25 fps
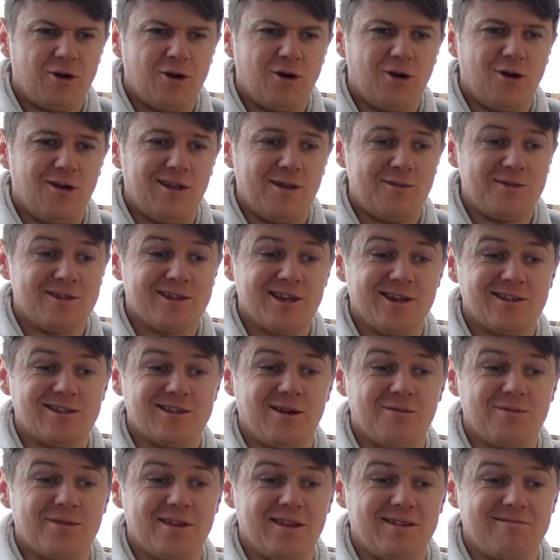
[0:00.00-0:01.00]
Elephant. Oh, let me tell you
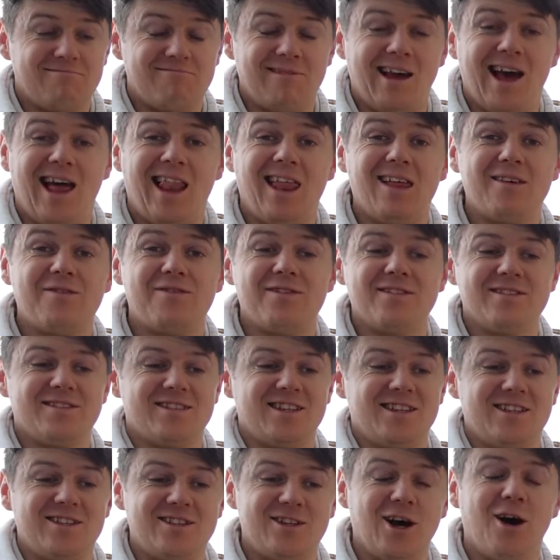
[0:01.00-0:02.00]
something. Elephants
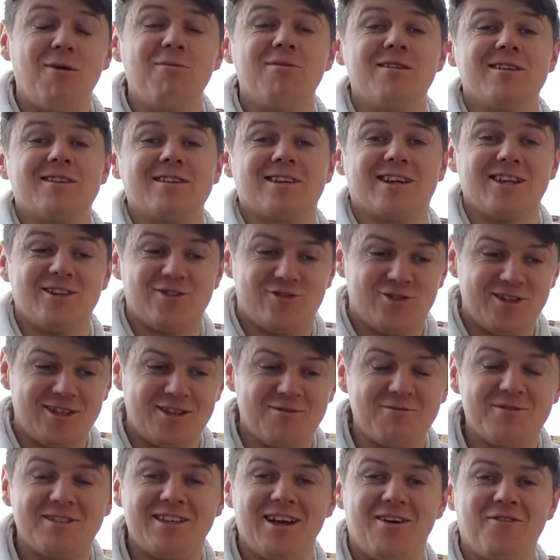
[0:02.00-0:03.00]
in Dublin can treat
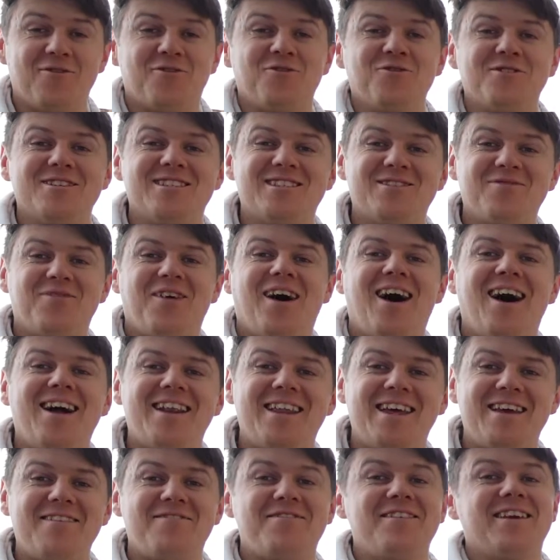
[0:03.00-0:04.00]
themselves to a spa
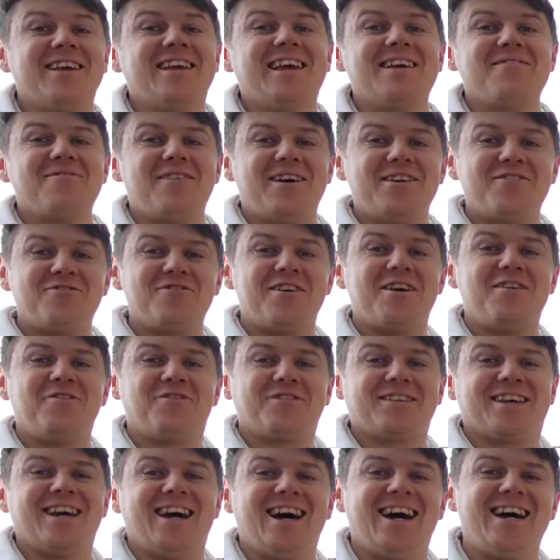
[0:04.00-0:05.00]
day, if you get my
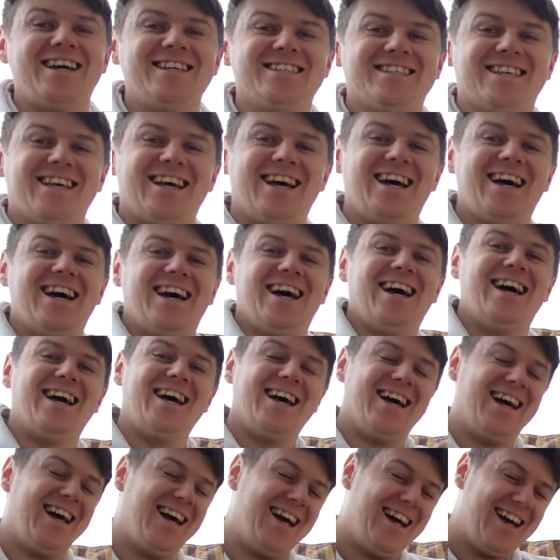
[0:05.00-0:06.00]
drift, guys.
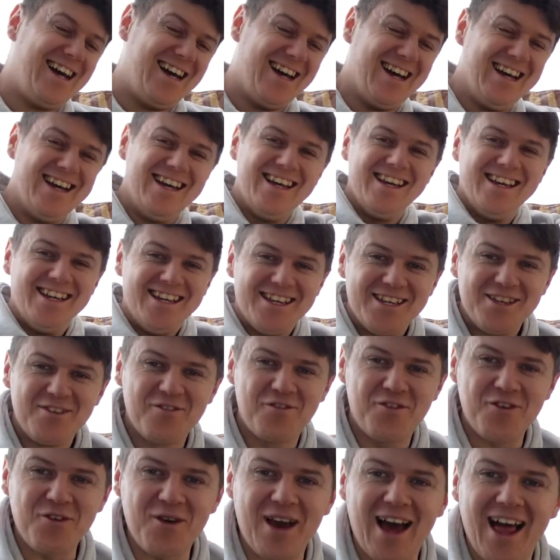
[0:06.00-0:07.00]
A
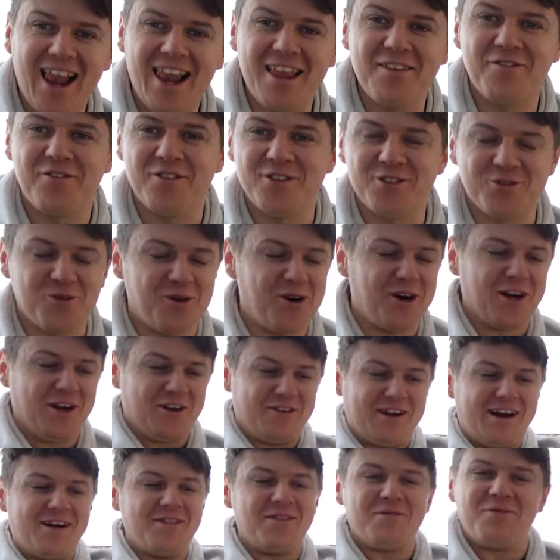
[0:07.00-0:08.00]
few elephants walk
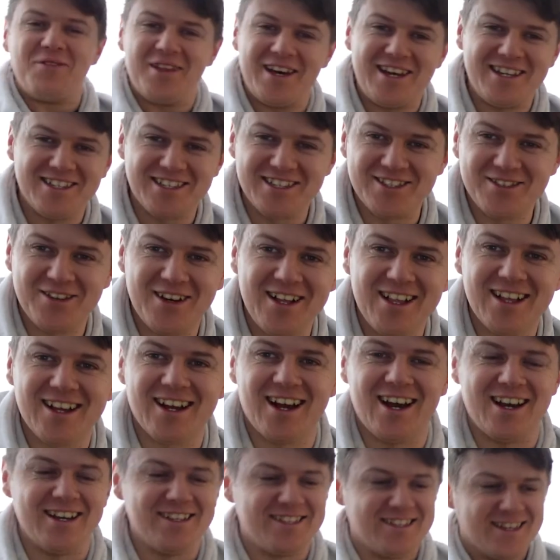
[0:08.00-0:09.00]
around the place as well,
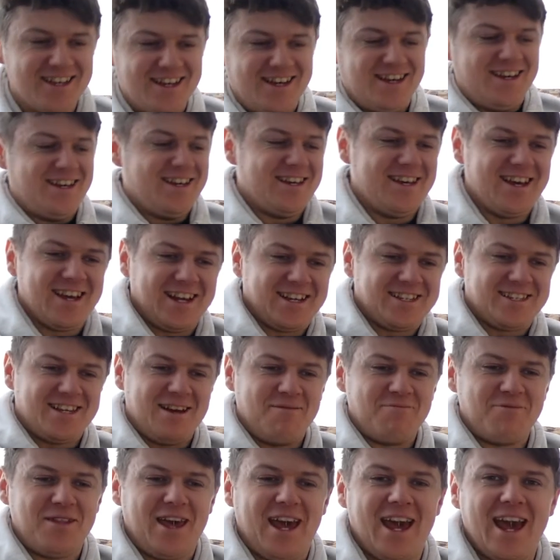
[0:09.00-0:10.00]
guys.
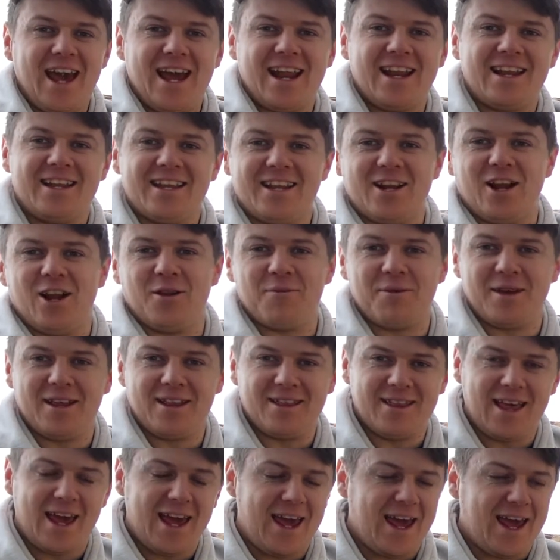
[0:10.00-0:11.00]
Except they ain't, you know what I
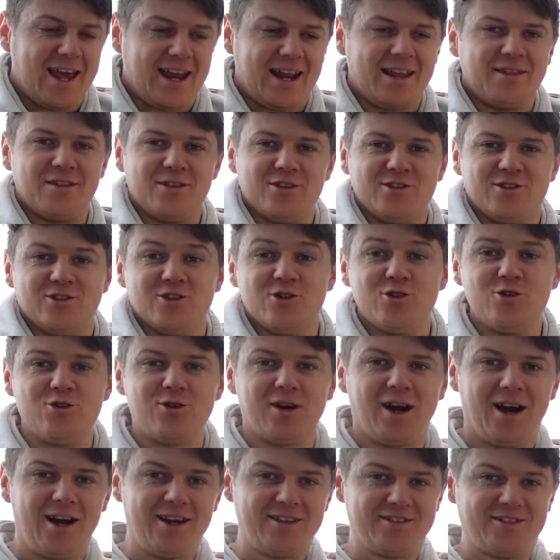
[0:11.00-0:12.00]
mean, they ain't in the
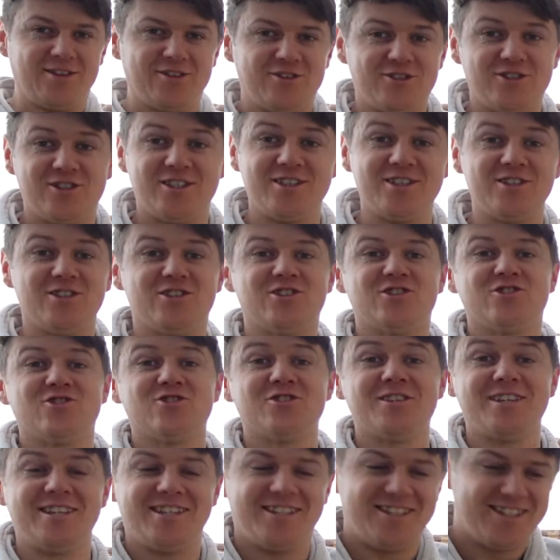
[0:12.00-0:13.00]
zoo, guys. They're just in the
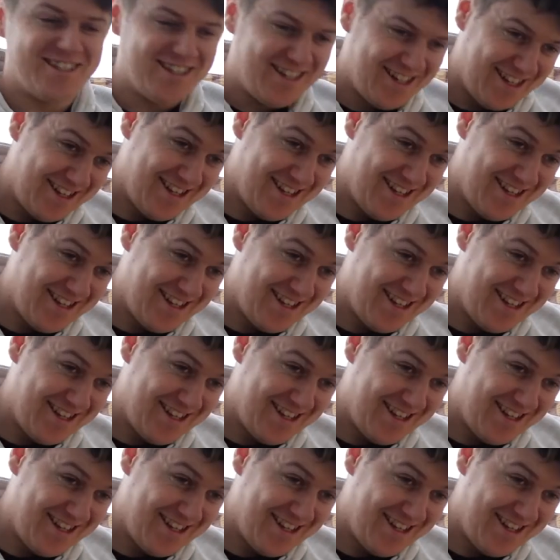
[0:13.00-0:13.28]
streets.